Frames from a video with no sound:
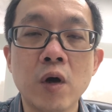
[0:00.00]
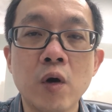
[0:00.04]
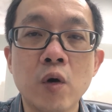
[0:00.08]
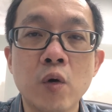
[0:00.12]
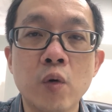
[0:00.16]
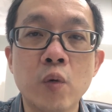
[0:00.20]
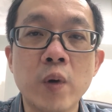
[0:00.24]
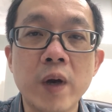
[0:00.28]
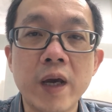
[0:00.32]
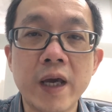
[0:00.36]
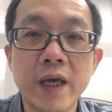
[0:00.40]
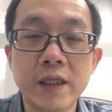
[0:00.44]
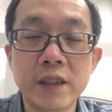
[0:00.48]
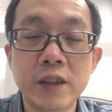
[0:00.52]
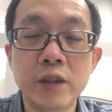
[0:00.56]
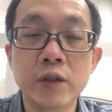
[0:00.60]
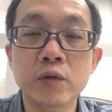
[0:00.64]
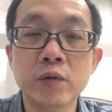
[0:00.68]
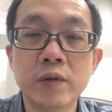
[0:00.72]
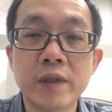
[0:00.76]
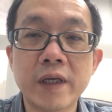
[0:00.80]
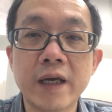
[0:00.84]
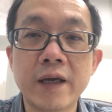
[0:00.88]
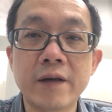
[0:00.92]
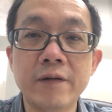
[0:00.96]
where
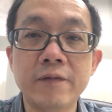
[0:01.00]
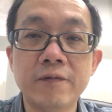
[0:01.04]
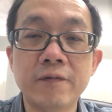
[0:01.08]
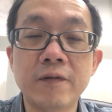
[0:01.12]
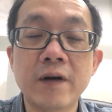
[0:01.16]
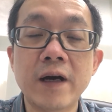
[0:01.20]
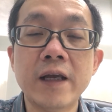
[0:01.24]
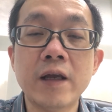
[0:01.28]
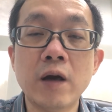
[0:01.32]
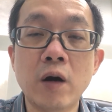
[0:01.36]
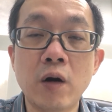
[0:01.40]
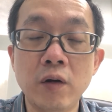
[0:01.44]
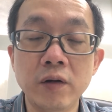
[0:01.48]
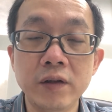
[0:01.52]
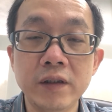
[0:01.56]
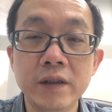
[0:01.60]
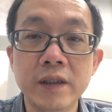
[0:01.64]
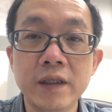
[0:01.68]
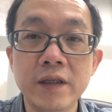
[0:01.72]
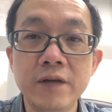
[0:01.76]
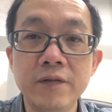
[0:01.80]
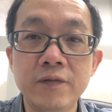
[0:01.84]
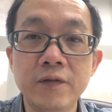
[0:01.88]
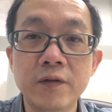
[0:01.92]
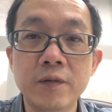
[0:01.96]
you can find all
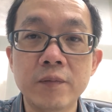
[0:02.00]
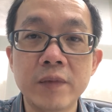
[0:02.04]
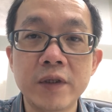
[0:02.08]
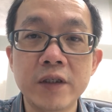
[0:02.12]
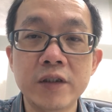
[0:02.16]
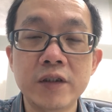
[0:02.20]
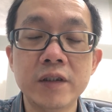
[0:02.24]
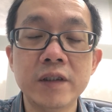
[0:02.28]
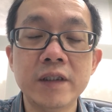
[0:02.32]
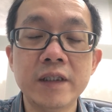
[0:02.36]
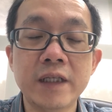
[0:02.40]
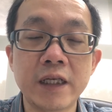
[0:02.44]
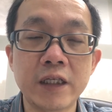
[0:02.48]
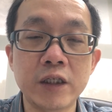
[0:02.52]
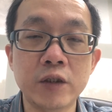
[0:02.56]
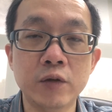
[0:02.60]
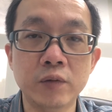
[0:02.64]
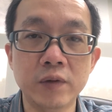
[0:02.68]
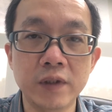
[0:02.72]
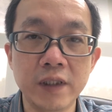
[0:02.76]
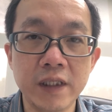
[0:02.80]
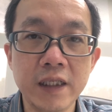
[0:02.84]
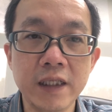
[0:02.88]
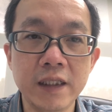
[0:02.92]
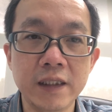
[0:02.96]
the information that
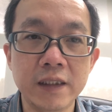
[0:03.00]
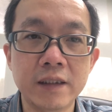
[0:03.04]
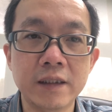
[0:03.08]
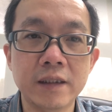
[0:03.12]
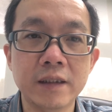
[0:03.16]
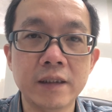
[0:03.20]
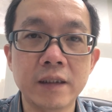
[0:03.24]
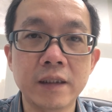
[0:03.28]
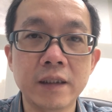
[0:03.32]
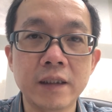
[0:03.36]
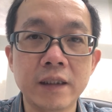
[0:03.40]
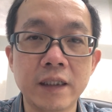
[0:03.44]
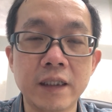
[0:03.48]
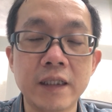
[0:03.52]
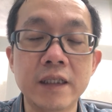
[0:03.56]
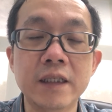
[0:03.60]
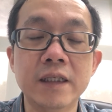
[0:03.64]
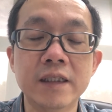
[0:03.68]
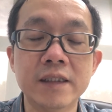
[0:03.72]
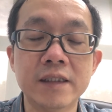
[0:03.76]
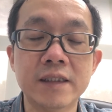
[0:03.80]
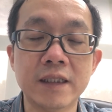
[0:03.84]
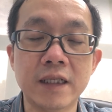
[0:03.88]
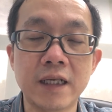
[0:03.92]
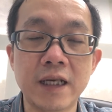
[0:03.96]
you need in
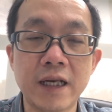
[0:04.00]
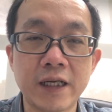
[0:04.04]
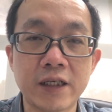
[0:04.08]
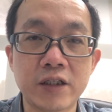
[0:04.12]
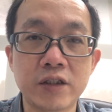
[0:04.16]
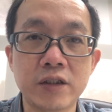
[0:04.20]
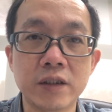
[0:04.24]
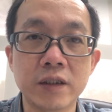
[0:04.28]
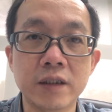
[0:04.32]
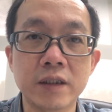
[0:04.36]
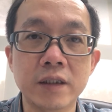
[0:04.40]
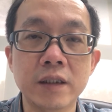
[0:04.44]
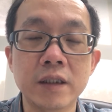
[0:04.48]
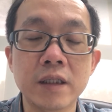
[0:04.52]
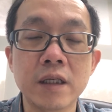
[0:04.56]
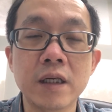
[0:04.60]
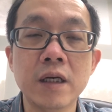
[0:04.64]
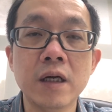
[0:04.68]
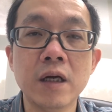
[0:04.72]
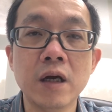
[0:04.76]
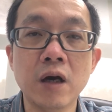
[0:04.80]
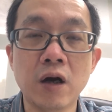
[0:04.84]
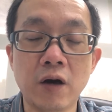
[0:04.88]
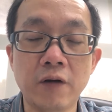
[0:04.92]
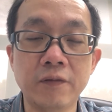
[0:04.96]
the selection
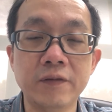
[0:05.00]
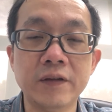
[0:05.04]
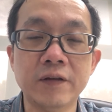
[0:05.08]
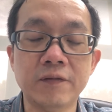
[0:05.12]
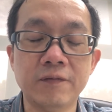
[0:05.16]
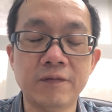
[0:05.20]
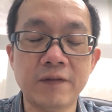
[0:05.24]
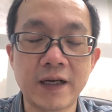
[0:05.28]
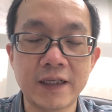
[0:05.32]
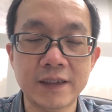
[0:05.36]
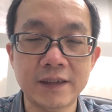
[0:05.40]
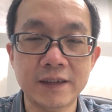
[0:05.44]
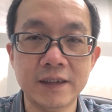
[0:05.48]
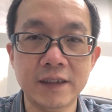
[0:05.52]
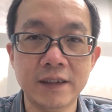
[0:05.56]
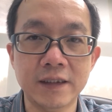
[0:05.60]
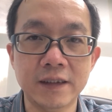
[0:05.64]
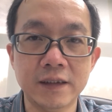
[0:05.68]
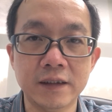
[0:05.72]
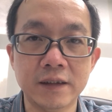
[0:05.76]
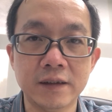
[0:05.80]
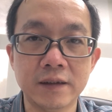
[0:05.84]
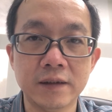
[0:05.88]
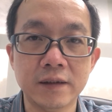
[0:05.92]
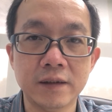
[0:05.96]
of the
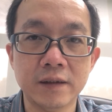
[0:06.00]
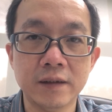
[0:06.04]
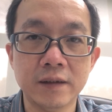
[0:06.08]
fasteners.